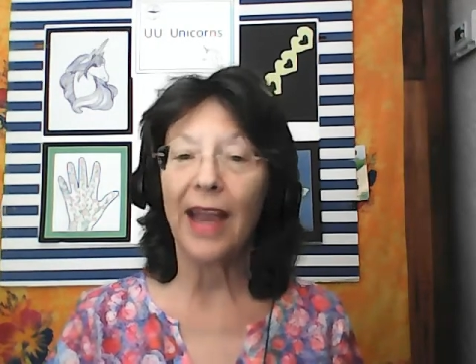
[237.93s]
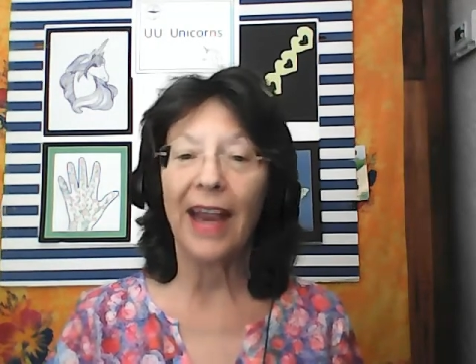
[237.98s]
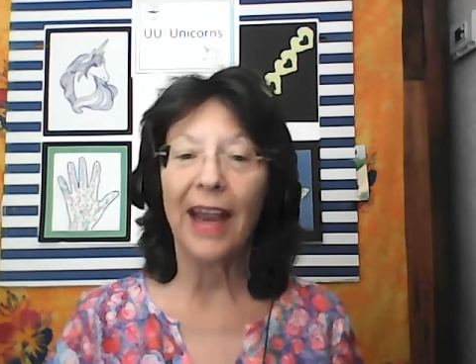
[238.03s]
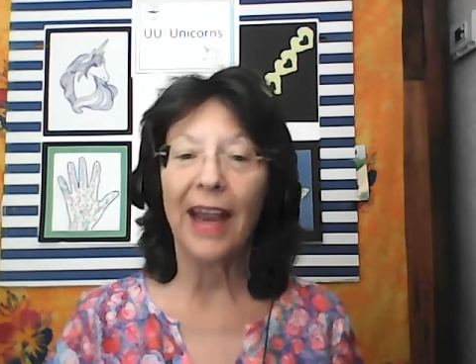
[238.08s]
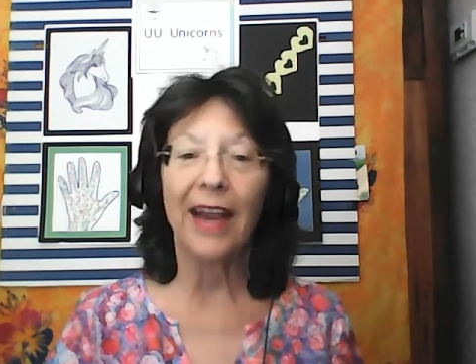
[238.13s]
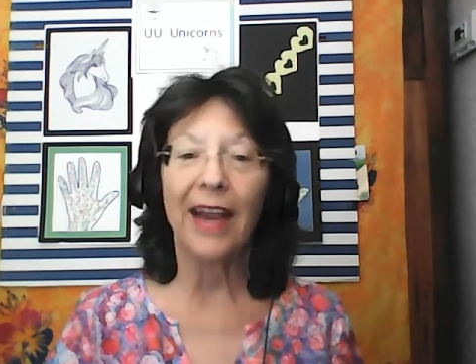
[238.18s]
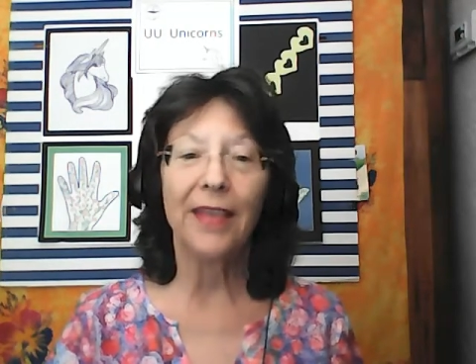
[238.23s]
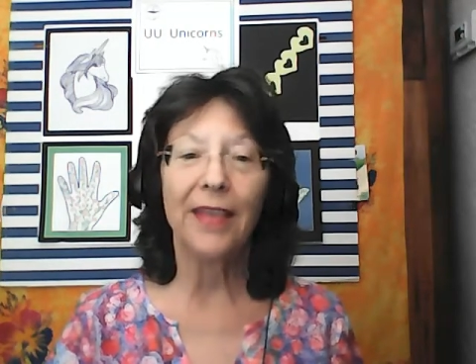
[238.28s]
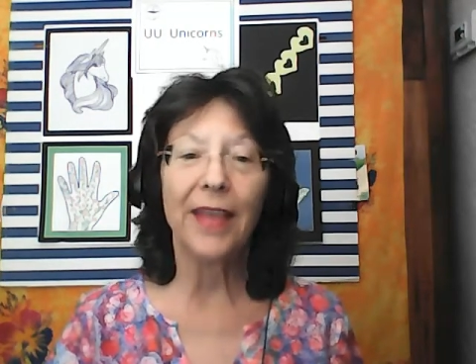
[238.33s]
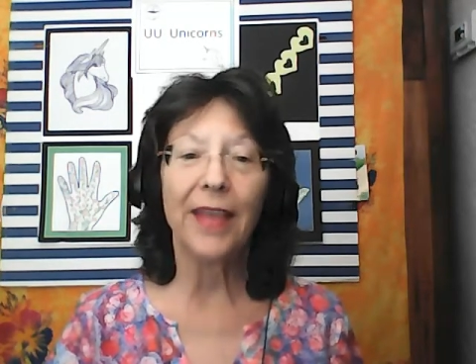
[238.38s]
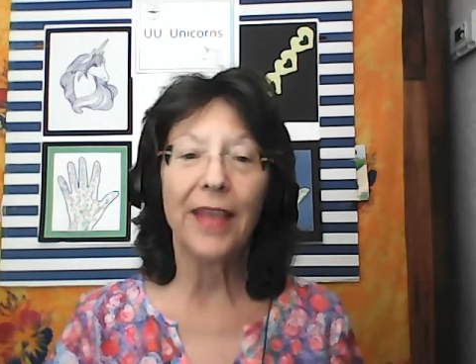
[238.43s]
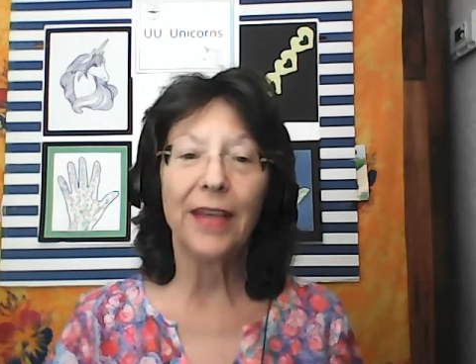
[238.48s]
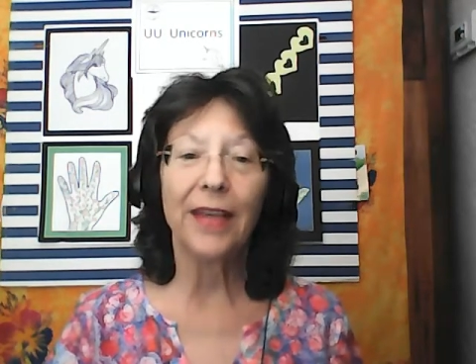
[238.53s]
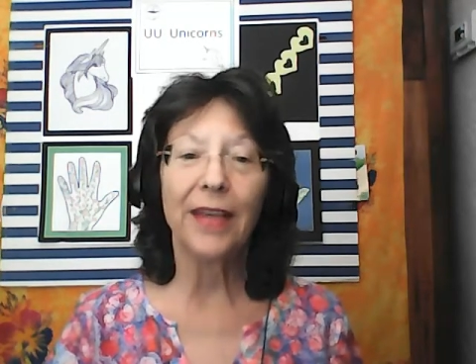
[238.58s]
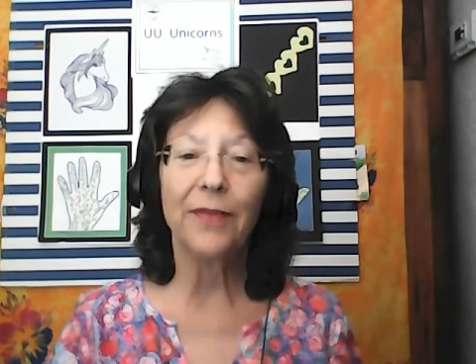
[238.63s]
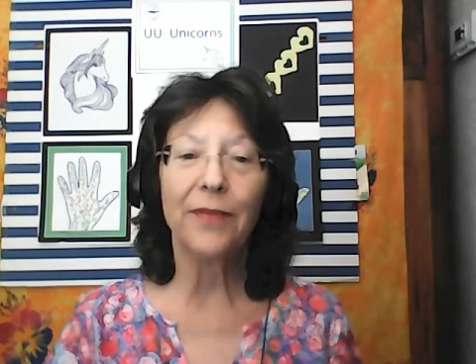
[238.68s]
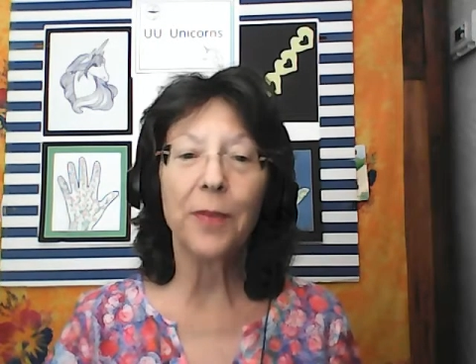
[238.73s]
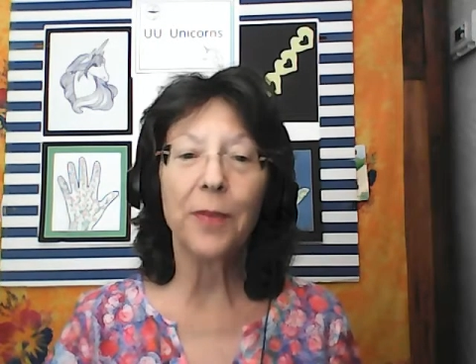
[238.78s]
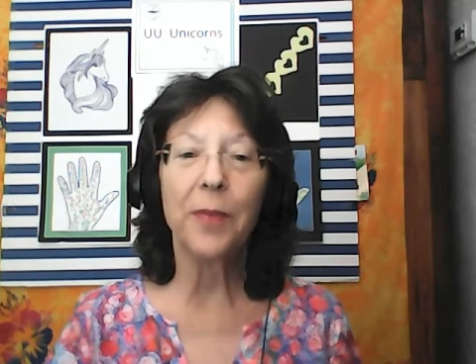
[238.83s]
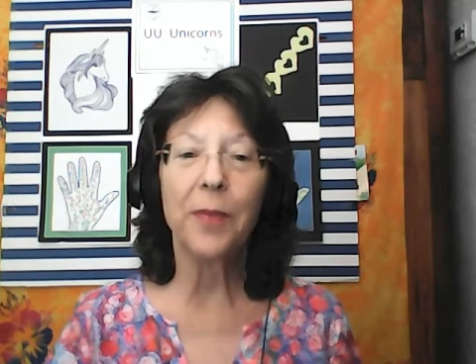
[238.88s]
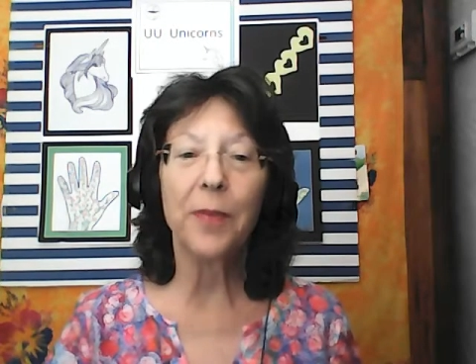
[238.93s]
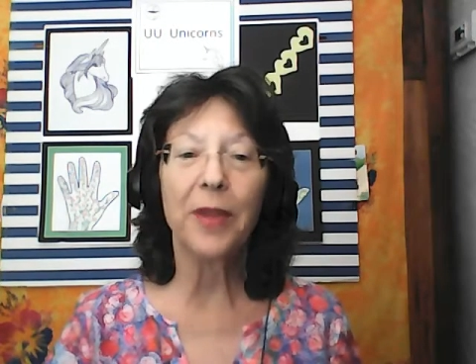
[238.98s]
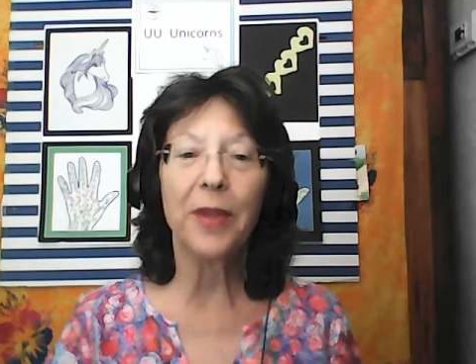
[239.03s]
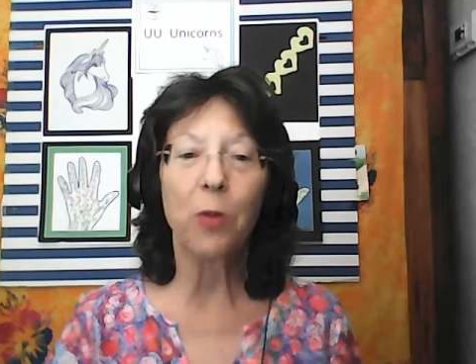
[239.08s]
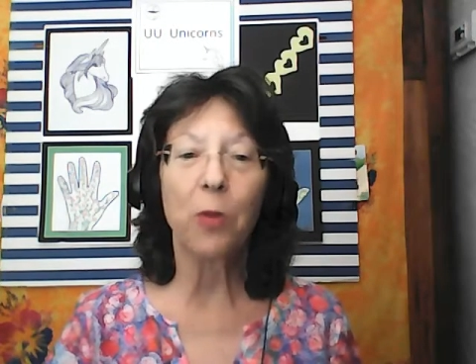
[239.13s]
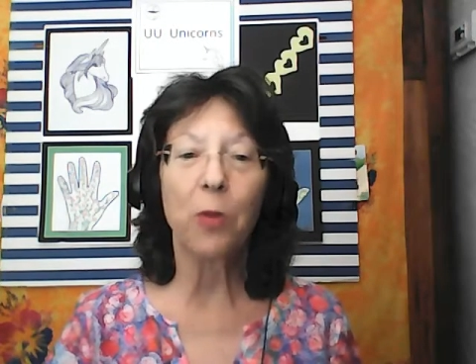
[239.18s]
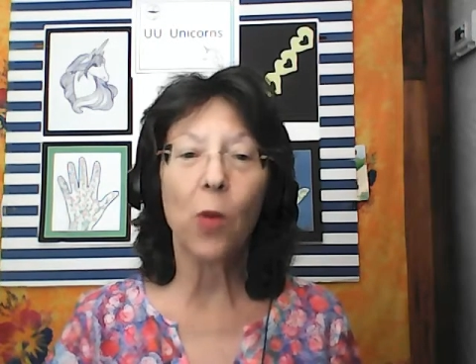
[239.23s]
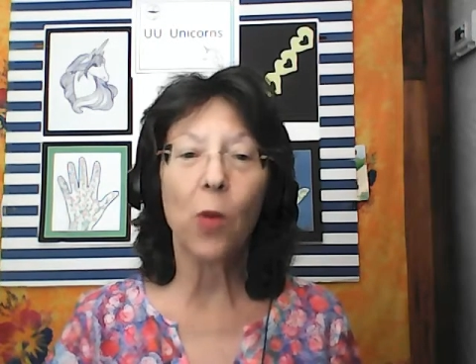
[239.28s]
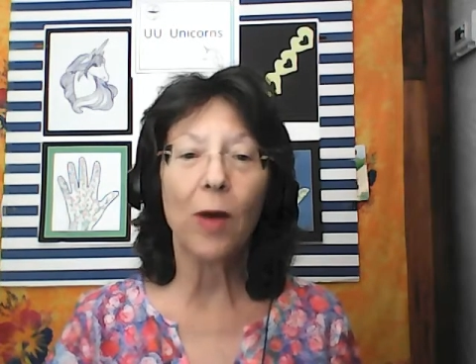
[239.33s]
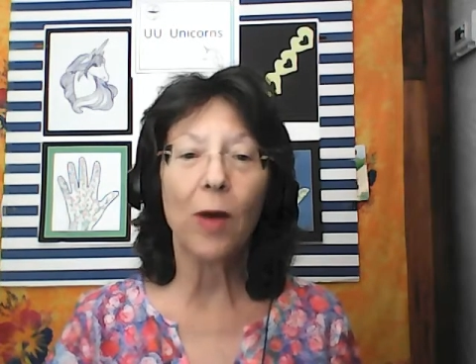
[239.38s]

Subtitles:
and they give them their well